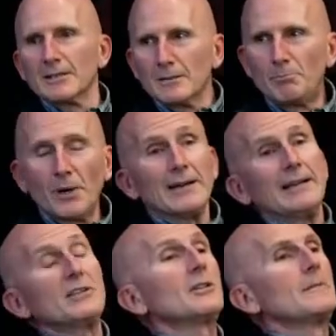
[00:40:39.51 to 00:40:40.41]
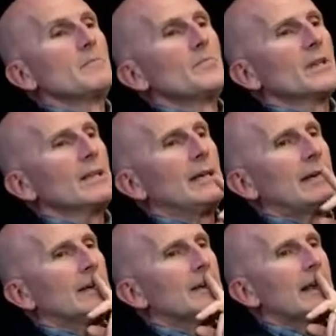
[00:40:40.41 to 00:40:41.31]
But
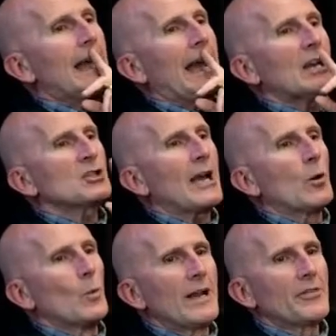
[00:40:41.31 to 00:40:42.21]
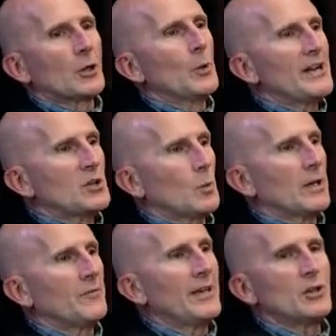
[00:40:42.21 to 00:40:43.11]
uh, as I went through each one of
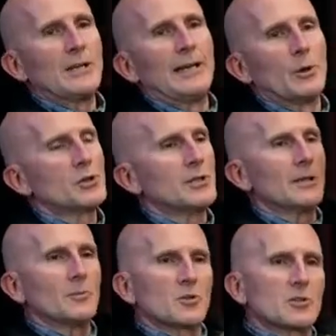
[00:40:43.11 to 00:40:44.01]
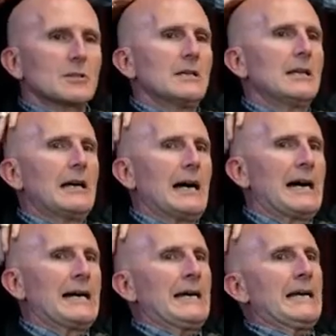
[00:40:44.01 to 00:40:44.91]
these dealerships,
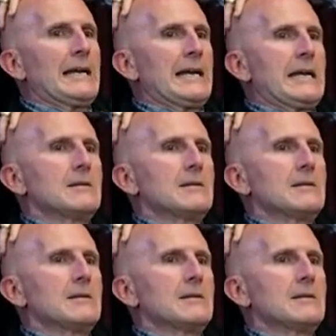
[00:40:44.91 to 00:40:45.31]
I